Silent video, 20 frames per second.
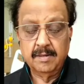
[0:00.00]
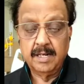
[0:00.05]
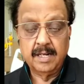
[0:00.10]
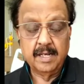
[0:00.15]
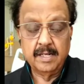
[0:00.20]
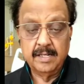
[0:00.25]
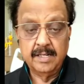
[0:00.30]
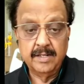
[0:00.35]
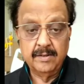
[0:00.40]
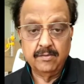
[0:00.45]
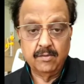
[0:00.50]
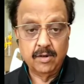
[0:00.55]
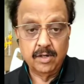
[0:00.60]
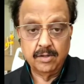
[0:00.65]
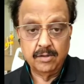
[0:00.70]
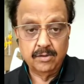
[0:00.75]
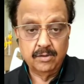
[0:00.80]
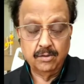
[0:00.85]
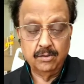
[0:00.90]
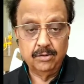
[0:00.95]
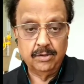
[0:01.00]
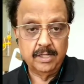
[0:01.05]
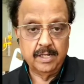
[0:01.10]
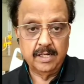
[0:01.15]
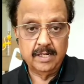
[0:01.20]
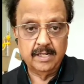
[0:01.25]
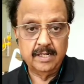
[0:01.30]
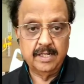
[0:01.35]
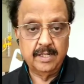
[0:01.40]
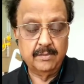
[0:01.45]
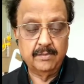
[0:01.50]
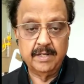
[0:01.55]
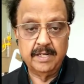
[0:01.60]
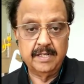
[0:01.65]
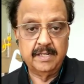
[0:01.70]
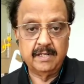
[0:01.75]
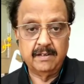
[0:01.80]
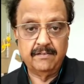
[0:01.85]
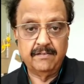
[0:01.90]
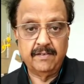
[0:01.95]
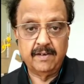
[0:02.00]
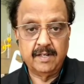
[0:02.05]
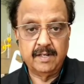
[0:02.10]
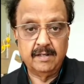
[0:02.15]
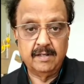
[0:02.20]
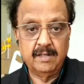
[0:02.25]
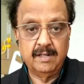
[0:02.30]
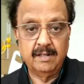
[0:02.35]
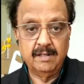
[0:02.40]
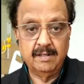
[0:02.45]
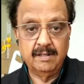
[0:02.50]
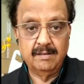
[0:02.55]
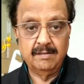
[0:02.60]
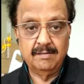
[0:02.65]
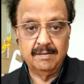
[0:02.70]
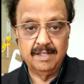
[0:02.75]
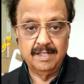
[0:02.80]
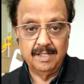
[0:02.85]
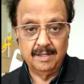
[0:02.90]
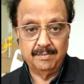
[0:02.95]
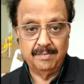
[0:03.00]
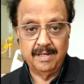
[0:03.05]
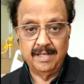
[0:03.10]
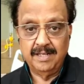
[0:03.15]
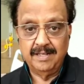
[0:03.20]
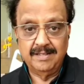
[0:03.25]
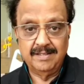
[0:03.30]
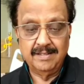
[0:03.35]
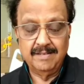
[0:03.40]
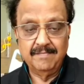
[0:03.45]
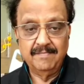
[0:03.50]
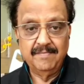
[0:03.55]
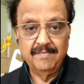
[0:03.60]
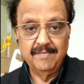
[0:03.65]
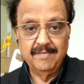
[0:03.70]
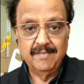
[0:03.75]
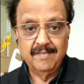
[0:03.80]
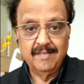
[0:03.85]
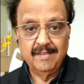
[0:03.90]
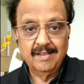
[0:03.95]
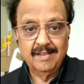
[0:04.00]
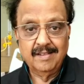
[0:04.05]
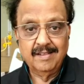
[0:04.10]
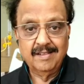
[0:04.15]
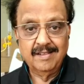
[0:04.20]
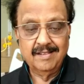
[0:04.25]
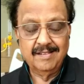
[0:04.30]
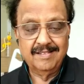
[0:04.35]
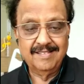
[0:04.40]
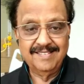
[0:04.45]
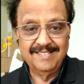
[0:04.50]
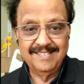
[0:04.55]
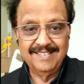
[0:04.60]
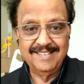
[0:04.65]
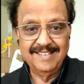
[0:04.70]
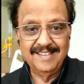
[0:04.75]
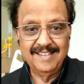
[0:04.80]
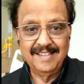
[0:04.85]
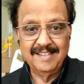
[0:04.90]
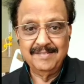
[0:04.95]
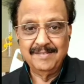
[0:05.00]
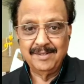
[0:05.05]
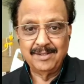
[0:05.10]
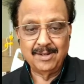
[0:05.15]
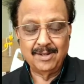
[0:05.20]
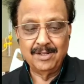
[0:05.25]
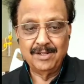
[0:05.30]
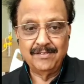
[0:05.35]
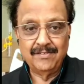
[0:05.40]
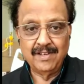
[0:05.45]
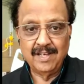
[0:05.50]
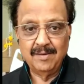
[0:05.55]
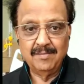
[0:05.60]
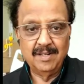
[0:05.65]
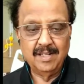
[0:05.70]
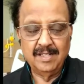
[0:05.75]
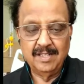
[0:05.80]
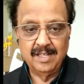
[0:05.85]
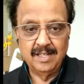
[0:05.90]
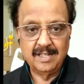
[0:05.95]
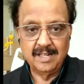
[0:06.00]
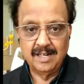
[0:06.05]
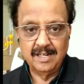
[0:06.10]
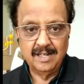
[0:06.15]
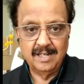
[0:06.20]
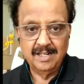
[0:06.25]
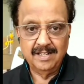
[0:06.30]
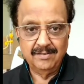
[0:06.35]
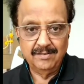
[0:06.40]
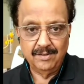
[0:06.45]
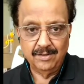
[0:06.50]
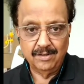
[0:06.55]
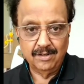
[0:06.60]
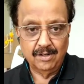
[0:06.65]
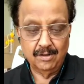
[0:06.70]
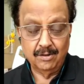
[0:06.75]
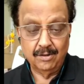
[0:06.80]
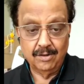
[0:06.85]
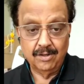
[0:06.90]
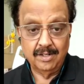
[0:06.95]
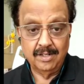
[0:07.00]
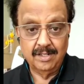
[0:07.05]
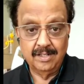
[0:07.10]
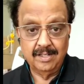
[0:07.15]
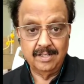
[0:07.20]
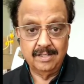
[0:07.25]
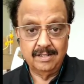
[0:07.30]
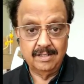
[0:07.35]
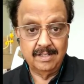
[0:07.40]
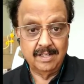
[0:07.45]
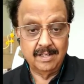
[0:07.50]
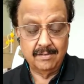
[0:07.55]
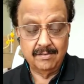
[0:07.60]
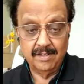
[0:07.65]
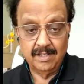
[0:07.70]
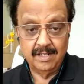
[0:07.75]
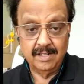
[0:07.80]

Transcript: but I didn't want to do that it's very tough at uh, the place uh, with all the family they can't leave you alone they, they are